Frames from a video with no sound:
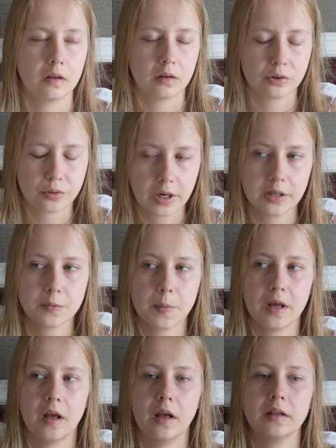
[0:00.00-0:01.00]
trash
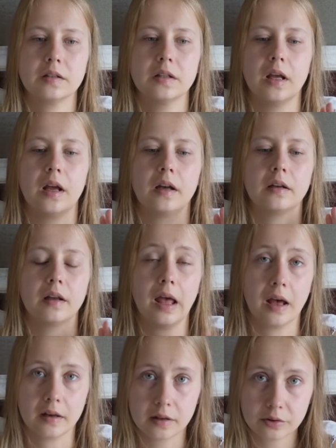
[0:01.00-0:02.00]
bags and
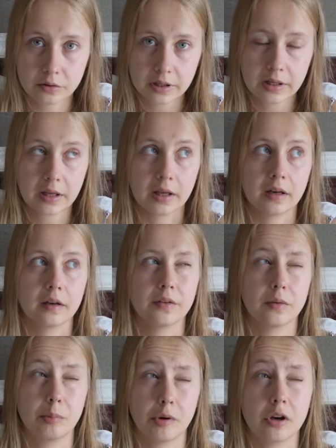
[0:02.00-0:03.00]
cutlery and a
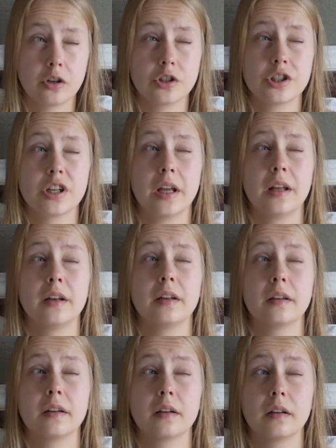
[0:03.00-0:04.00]
sponge and
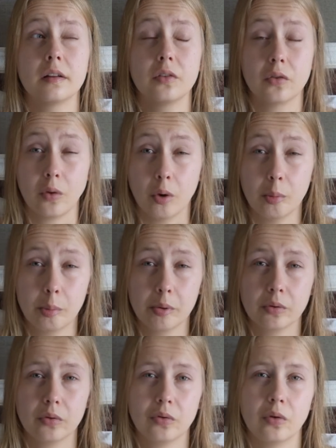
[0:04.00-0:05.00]
soap,
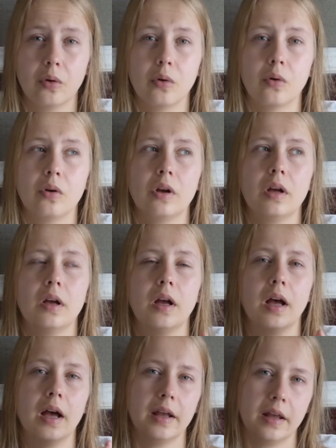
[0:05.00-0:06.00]
so
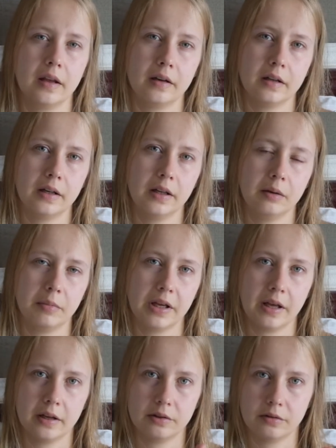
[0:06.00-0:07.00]
I can clean my
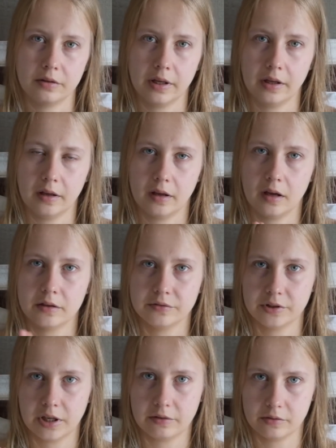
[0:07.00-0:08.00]
cutlery after
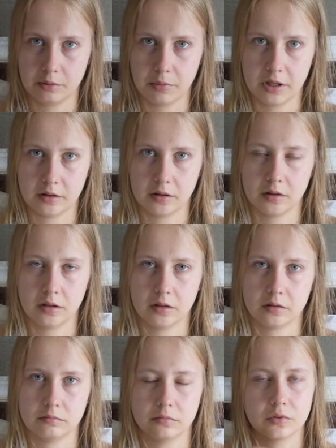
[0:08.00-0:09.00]
every meal.
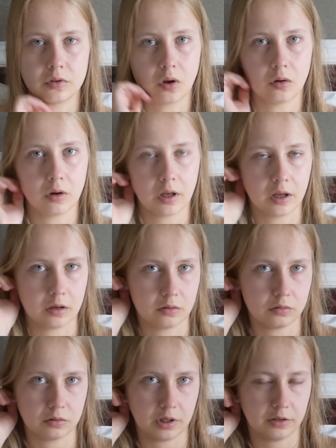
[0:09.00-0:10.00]
So I
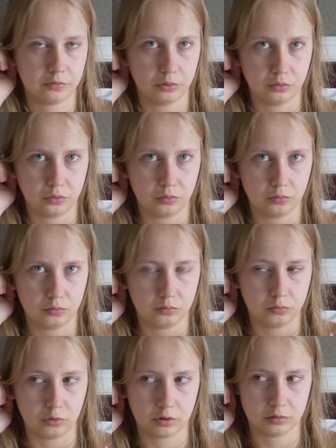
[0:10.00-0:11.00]
only have to use
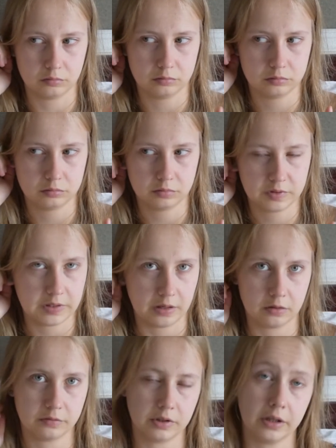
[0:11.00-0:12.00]
1 set
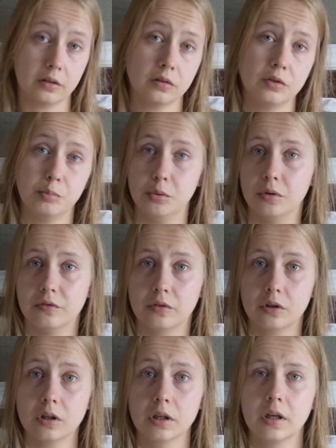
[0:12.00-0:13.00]
of like spoon and
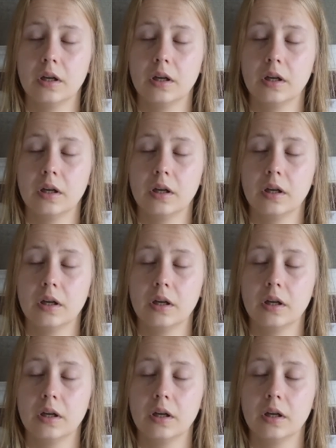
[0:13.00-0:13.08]
fork.